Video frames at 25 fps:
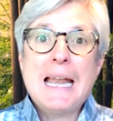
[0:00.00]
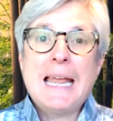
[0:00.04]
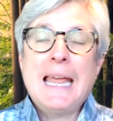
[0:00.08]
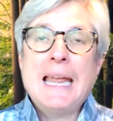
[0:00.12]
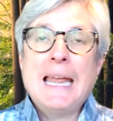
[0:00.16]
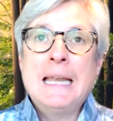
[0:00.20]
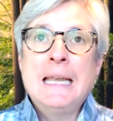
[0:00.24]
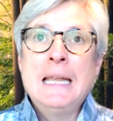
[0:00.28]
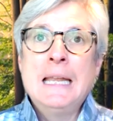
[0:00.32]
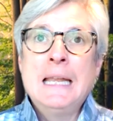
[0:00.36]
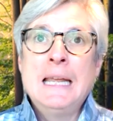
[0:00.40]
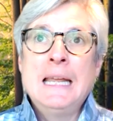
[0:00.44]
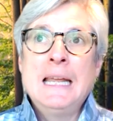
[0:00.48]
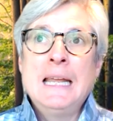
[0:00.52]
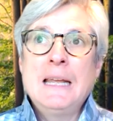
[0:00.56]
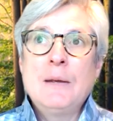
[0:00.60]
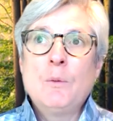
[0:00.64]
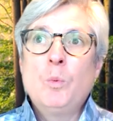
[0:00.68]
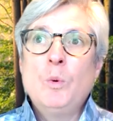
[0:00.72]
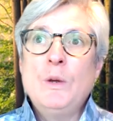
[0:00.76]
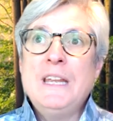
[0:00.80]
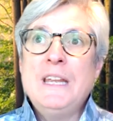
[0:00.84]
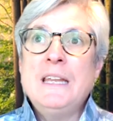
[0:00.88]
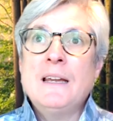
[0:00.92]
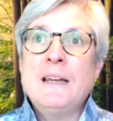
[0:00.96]
And
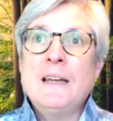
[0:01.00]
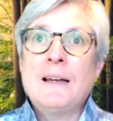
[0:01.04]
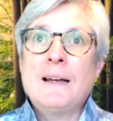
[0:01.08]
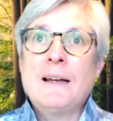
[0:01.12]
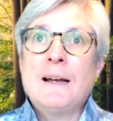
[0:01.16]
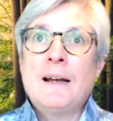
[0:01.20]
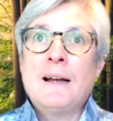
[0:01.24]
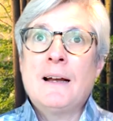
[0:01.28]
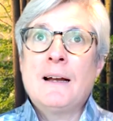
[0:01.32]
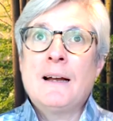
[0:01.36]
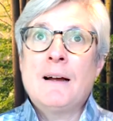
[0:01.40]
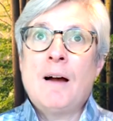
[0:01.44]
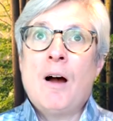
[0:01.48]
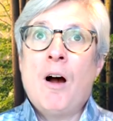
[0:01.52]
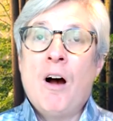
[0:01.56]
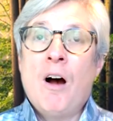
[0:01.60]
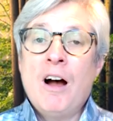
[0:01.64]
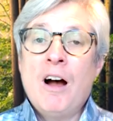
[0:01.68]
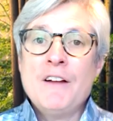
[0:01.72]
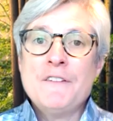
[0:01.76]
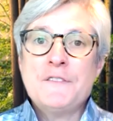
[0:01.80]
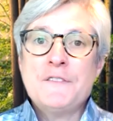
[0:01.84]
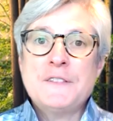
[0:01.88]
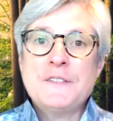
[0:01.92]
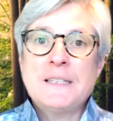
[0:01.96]
we
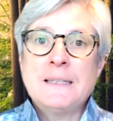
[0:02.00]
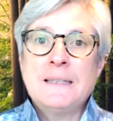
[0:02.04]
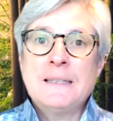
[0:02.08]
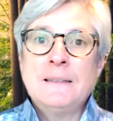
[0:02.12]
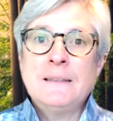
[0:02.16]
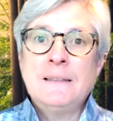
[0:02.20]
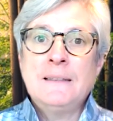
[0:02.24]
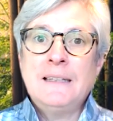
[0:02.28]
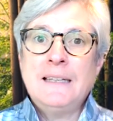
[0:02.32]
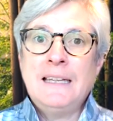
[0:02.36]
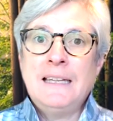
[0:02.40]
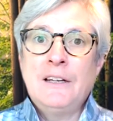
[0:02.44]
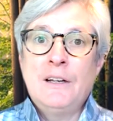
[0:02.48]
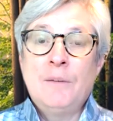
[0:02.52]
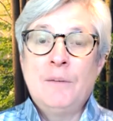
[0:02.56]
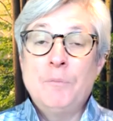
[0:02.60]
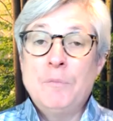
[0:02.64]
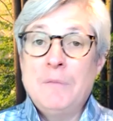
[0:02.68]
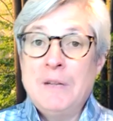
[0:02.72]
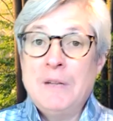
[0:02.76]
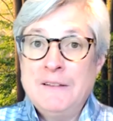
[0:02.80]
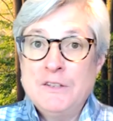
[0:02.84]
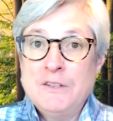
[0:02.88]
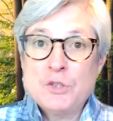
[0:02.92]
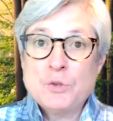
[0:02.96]
often
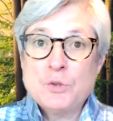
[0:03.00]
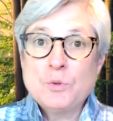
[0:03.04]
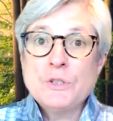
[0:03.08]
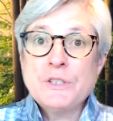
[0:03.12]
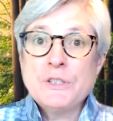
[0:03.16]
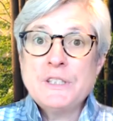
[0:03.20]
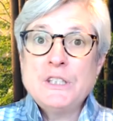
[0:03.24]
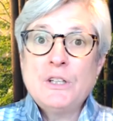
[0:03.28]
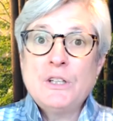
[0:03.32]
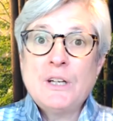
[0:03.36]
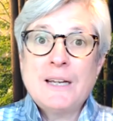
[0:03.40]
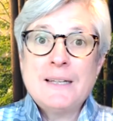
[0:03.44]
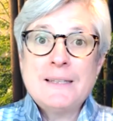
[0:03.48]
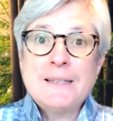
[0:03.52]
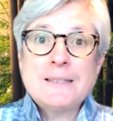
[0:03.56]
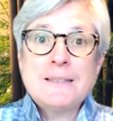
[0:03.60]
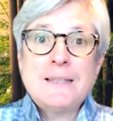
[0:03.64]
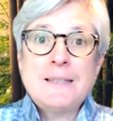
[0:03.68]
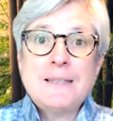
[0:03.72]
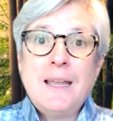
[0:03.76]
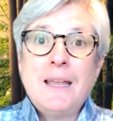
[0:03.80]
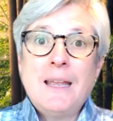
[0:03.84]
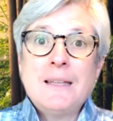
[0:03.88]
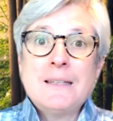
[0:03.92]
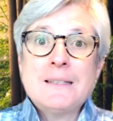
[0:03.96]
in schools in the United
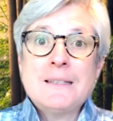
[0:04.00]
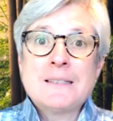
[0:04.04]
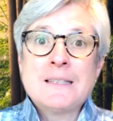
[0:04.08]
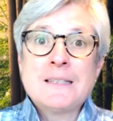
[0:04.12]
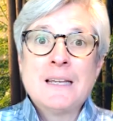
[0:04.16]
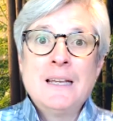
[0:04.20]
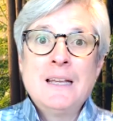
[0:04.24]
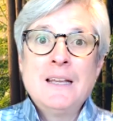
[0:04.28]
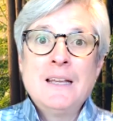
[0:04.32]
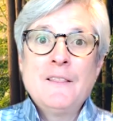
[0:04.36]
States,